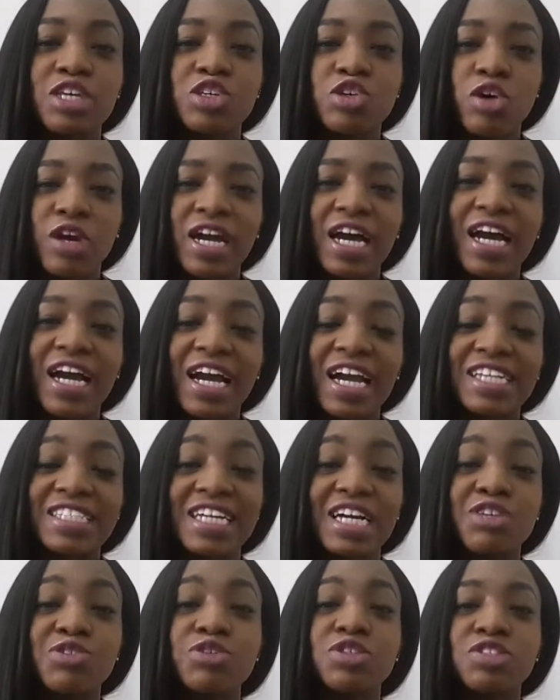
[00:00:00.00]
younger guys
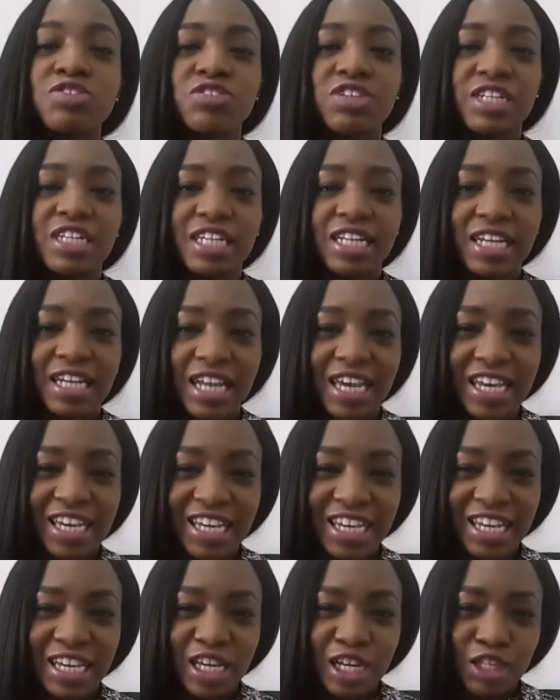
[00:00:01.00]
that you secretly like?
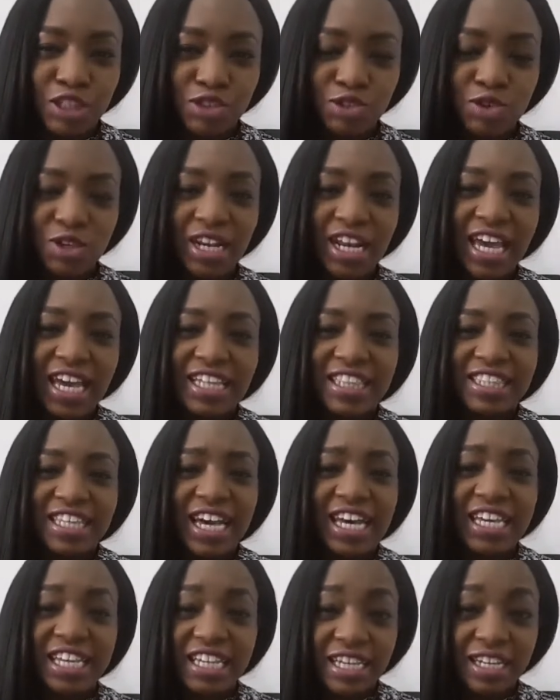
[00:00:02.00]
Do you like
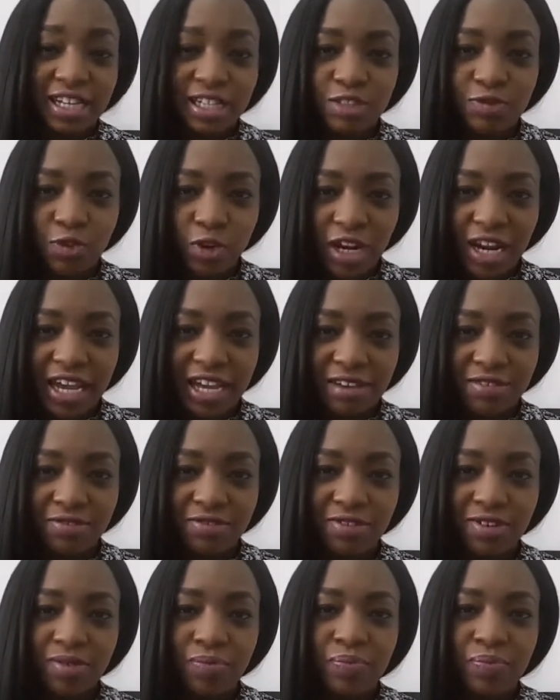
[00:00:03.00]
their eagerness for life?